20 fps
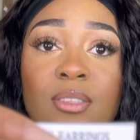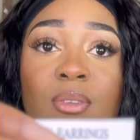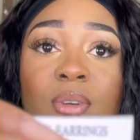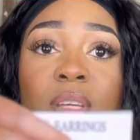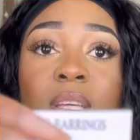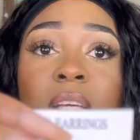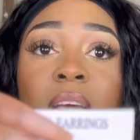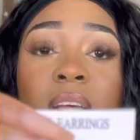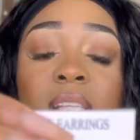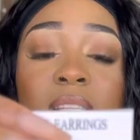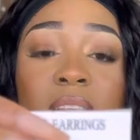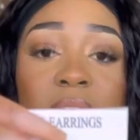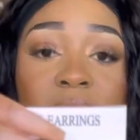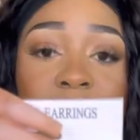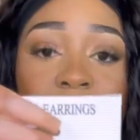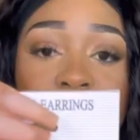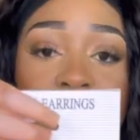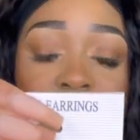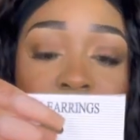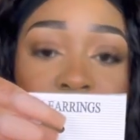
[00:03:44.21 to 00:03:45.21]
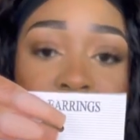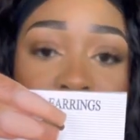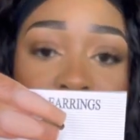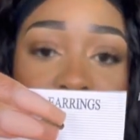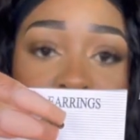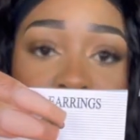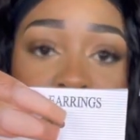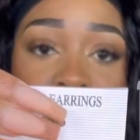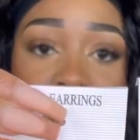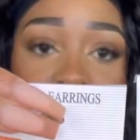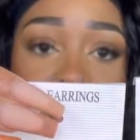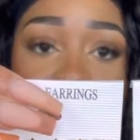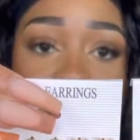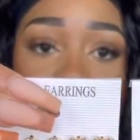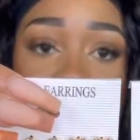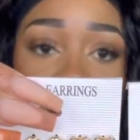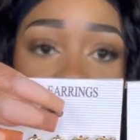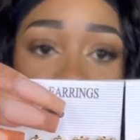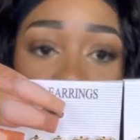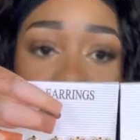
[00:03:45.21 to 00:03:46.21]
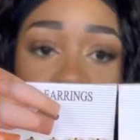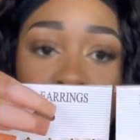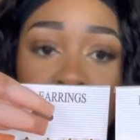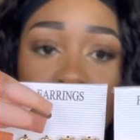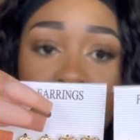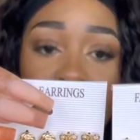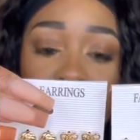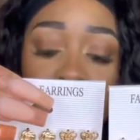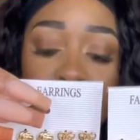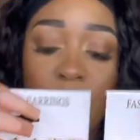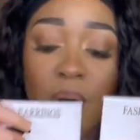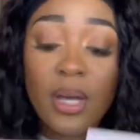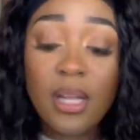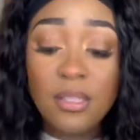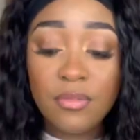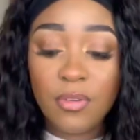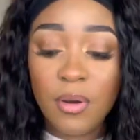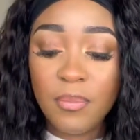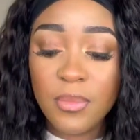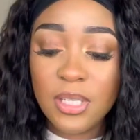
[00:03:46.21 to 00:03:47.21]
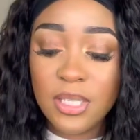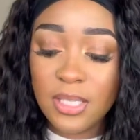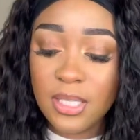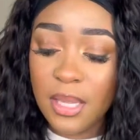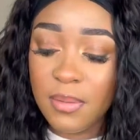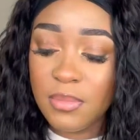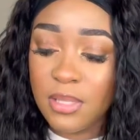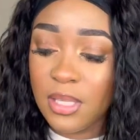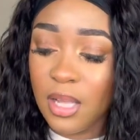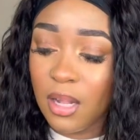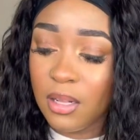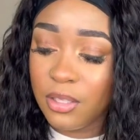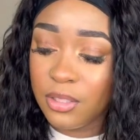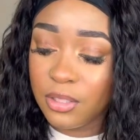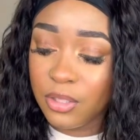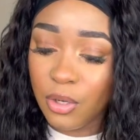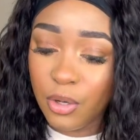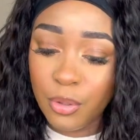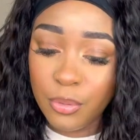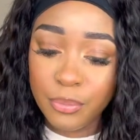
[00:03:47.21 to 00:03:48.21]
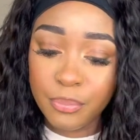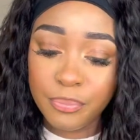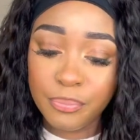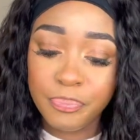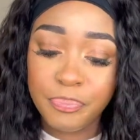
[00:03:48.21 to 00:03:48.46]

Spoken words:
so you guys can see the difference. But it's from the same seller though.